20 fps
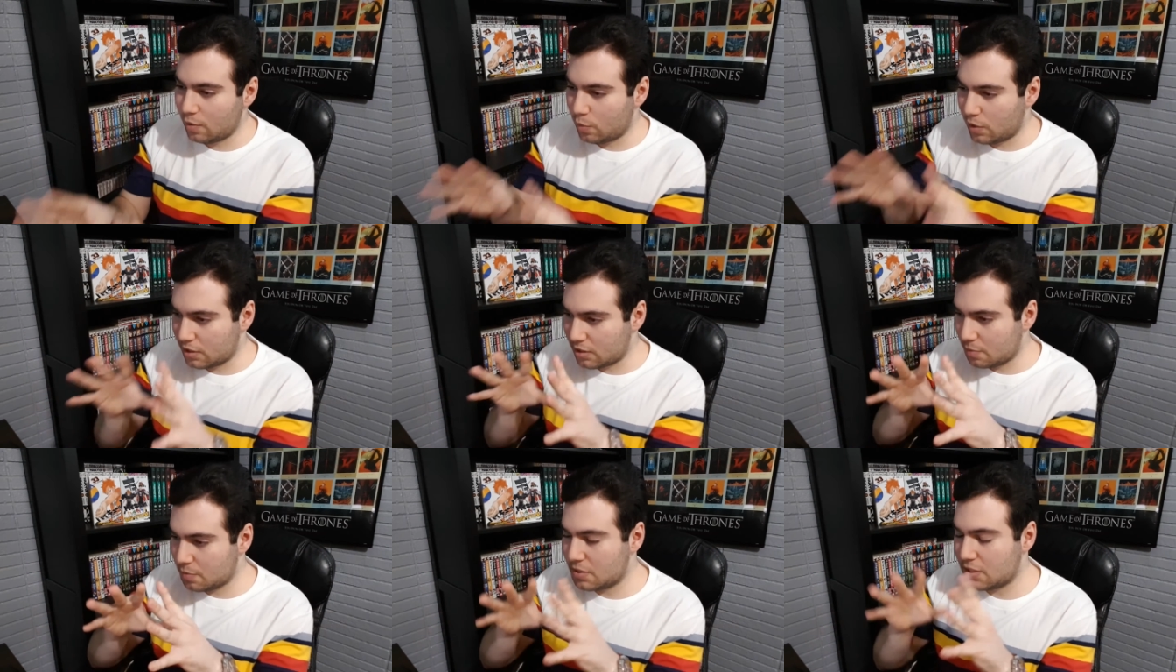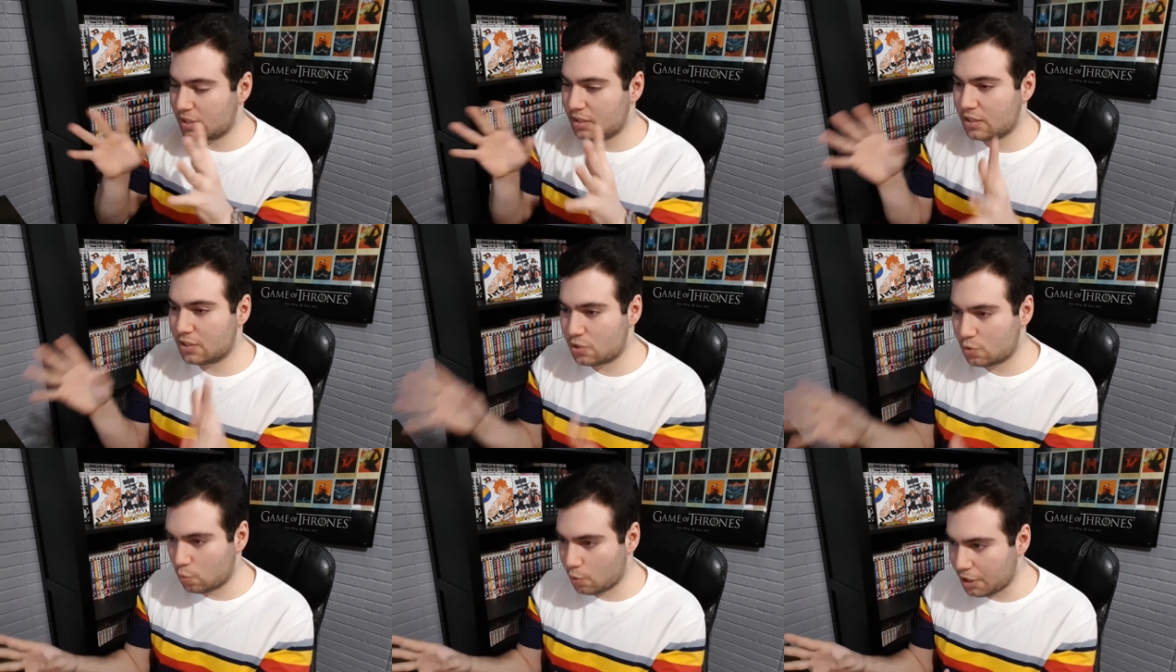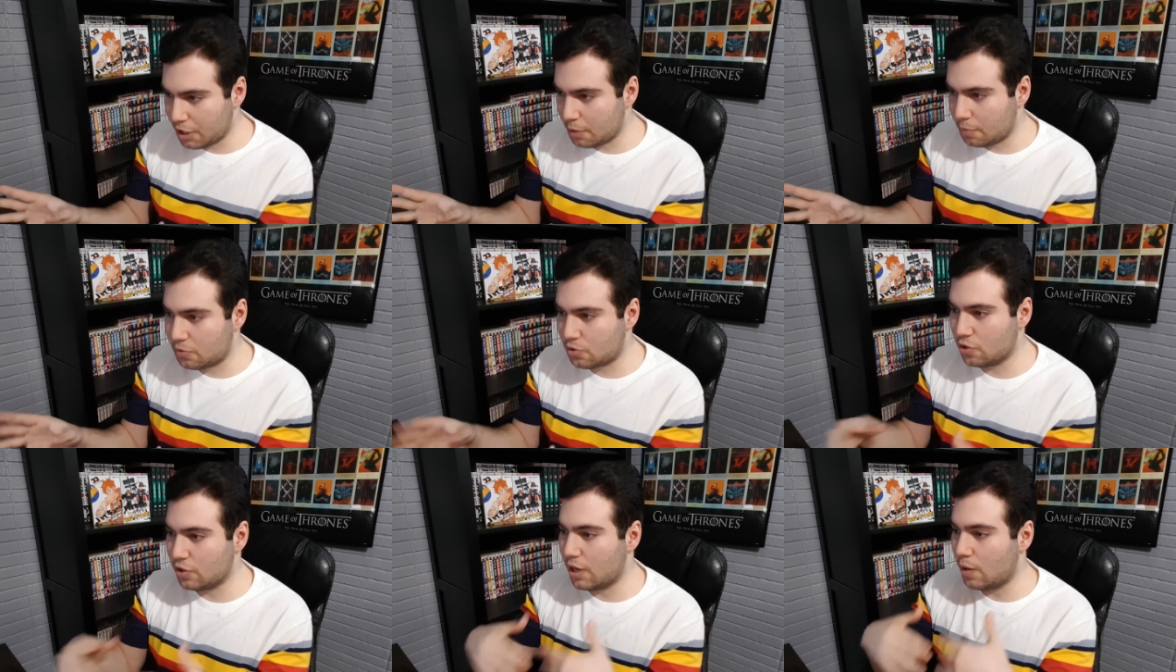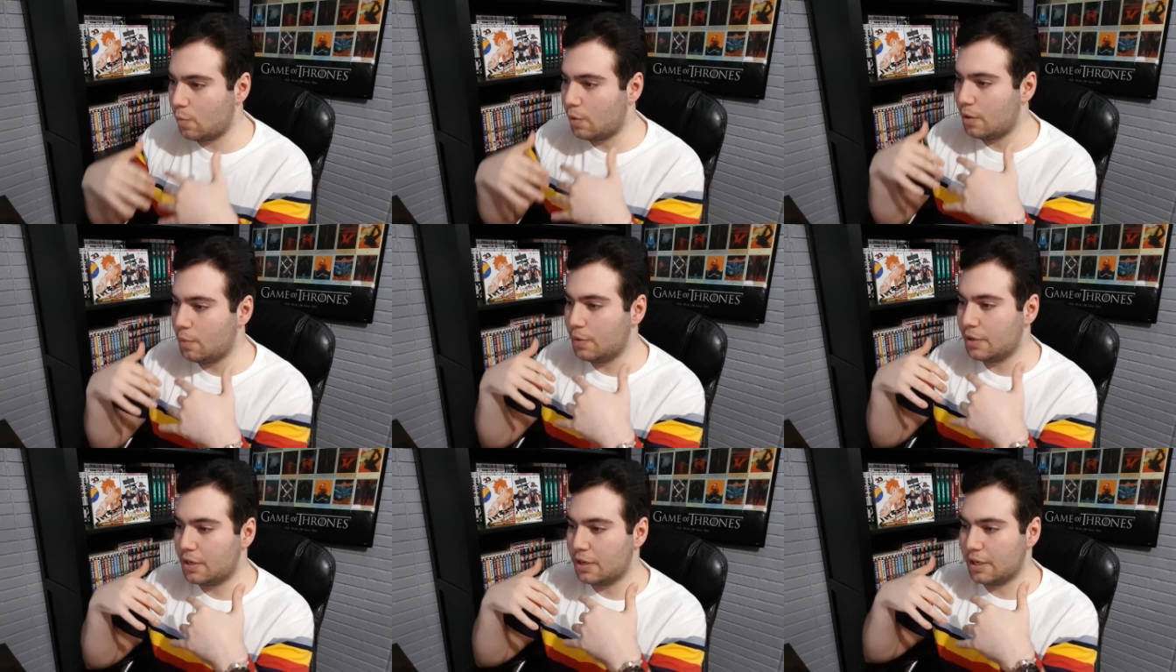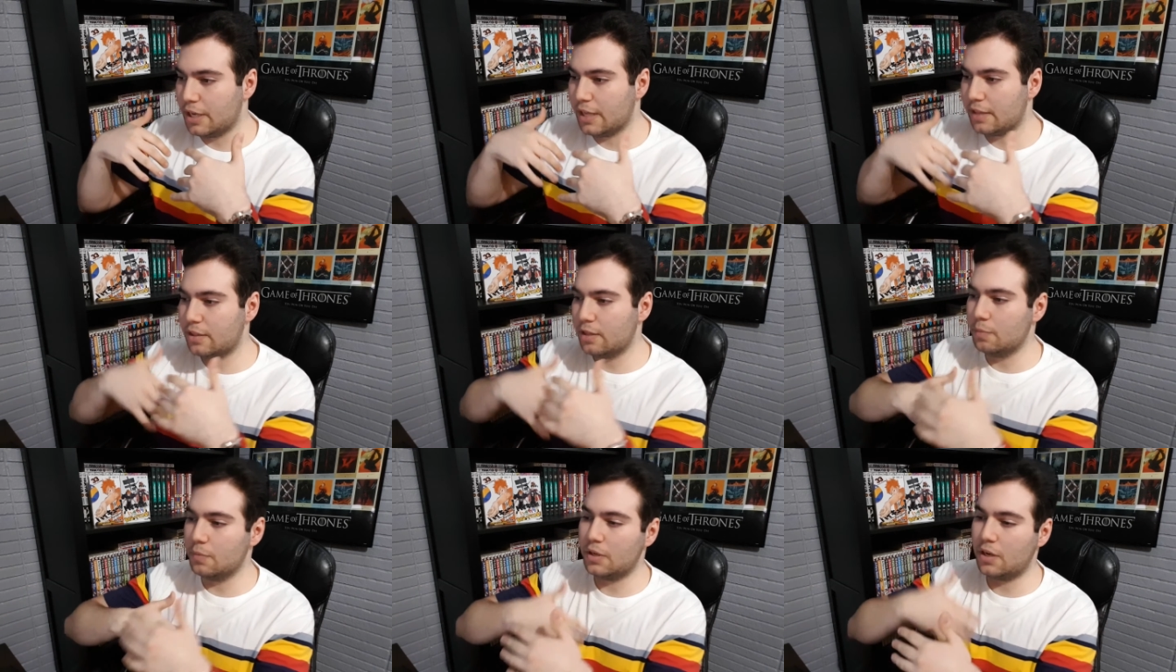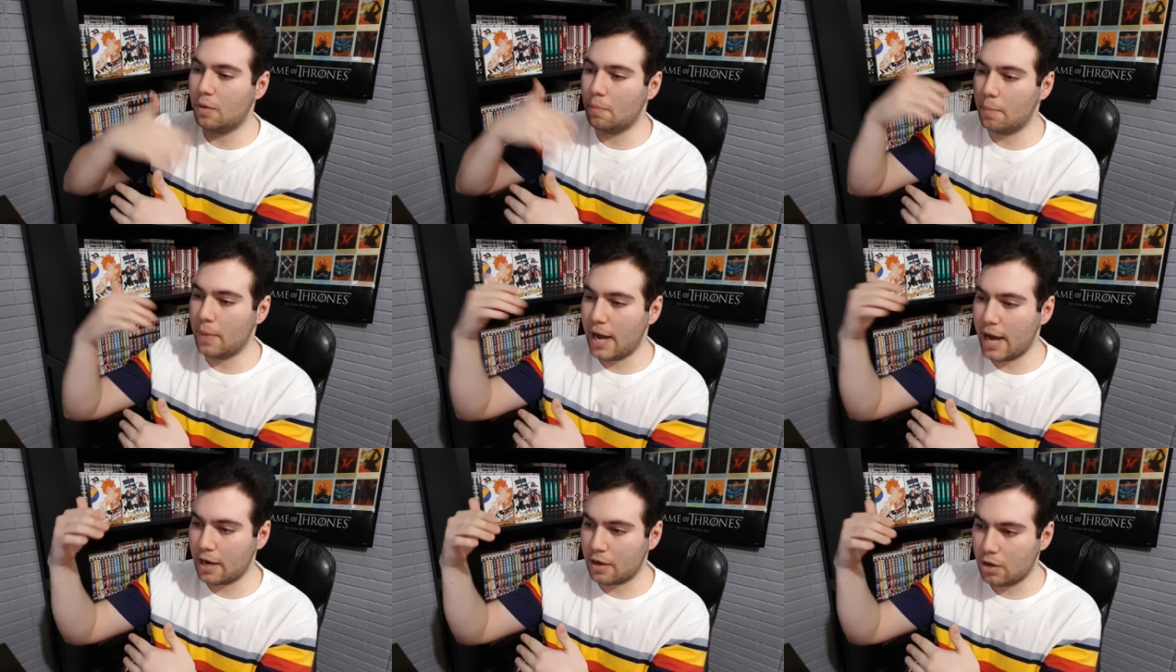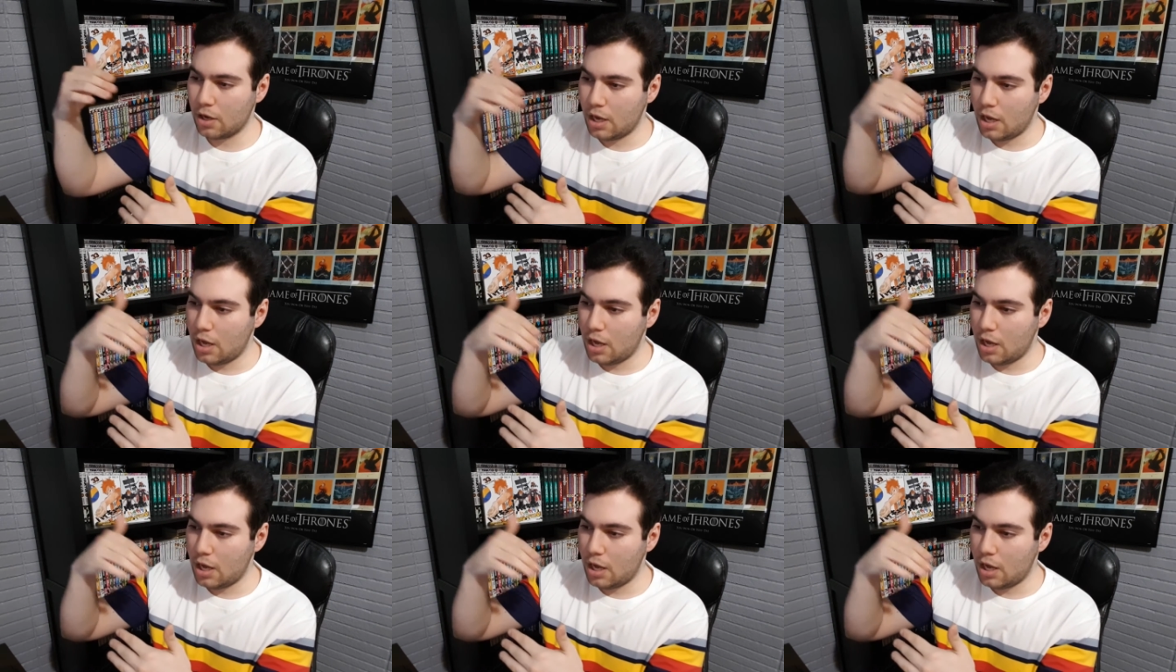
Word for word: I want them to get the sweep so that way we can get them to come back